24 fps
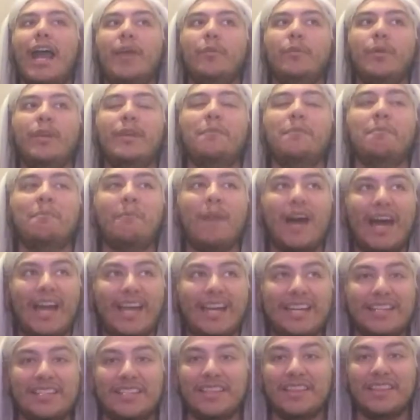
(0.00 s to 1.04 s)
wouldn't
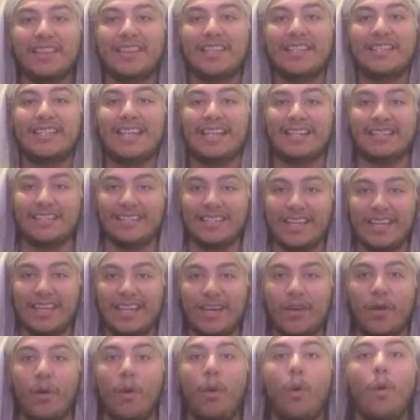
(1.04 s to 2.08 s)
mind the
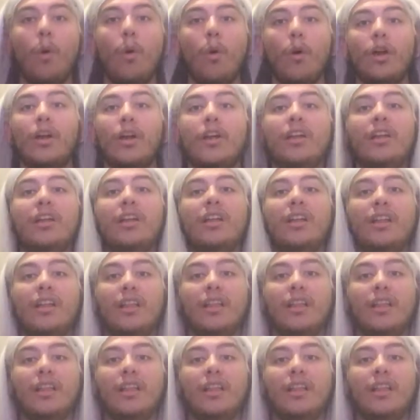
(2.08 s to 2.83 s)
density, or